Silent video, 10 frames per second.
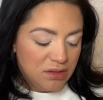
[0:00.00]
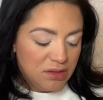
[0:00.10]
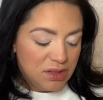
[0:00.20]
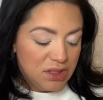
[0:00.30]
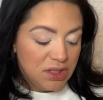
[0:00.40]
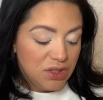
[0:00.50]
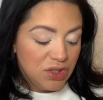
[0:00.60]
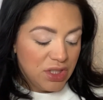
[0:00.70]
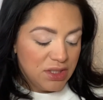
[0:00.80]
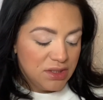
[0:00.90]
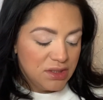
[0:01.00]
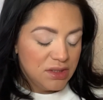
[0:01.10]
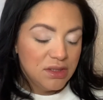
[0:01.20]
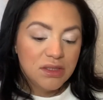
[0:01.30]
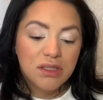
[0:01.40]
Sydney Grace.
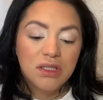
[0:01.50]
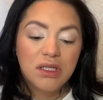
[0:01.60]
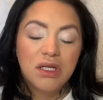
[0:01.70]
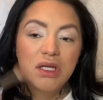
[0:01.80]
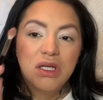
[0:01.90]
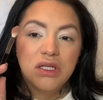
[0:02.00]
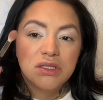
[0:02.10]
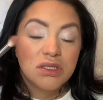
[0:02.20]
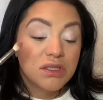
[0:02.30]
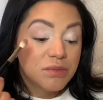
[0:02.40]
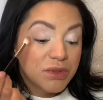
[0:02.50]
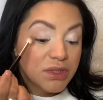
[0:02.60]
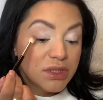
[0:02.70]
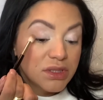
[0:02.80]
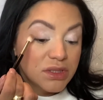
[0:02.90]
Just put
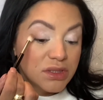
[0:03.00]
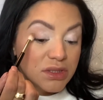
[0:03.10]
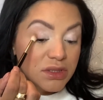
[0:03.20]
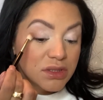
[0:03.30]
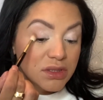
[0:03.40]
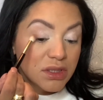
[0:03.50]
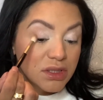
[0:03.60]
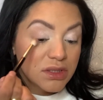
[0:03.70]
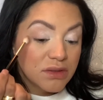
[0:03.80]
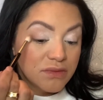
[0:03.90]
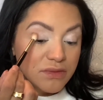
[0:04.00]
this kind of